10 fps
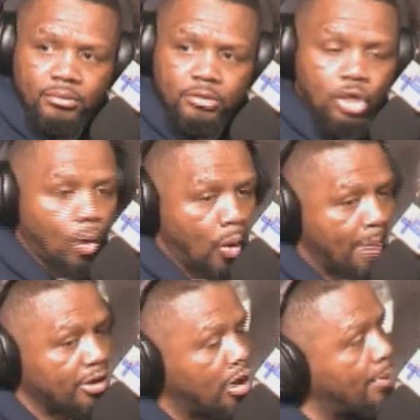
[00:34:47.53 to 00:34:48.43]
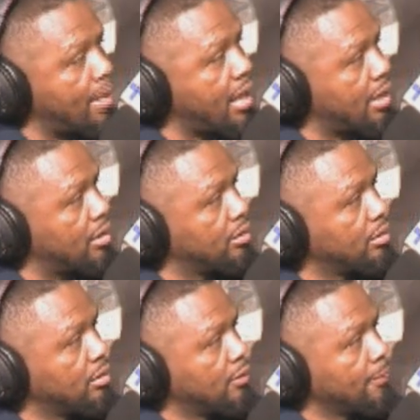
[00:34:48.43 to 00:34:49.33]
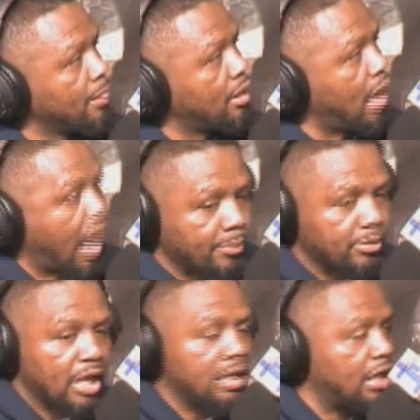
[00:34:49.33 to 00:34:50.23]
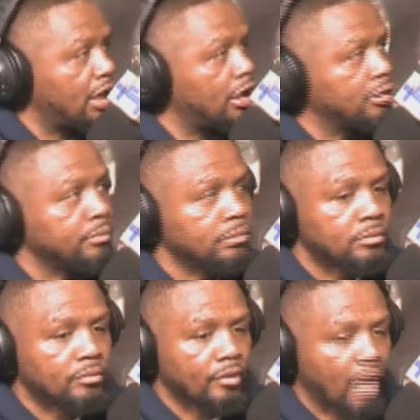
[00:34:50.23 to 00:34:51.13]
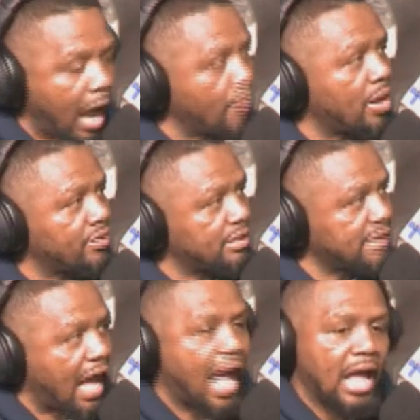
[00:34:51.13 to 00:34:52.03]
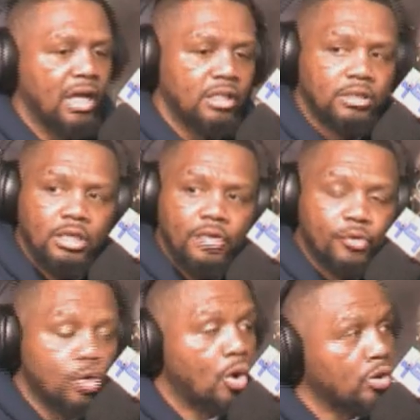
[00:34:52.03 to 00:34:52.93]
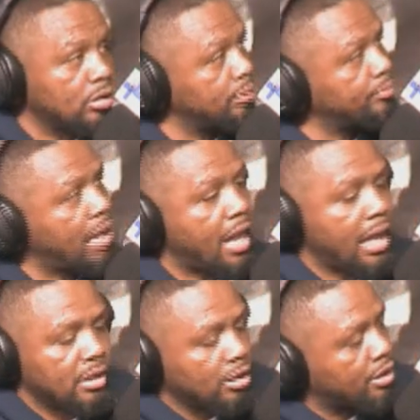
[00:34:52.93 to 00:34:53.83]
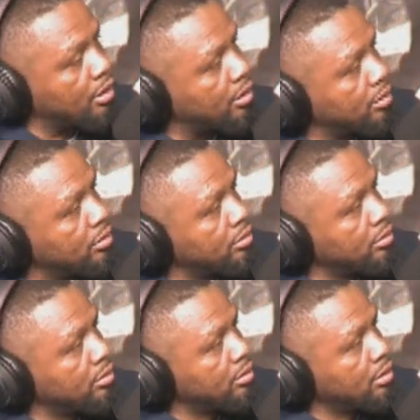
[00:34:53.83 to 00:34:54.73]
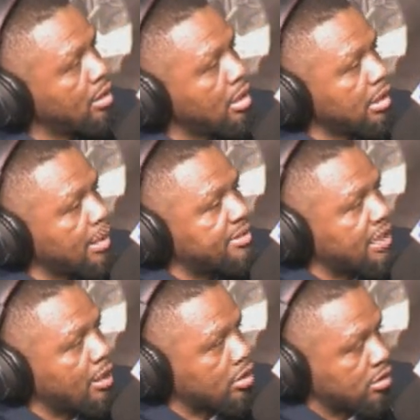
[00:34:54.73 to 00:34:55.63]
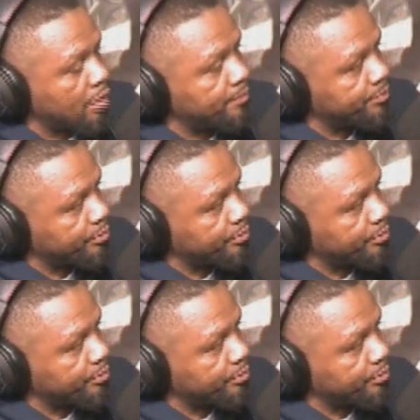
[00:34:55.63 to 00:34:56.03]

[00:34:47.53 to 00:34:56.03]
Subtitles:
To a woman or a man. I'd rather die. If you going, man, look here. Let me tell y'all something.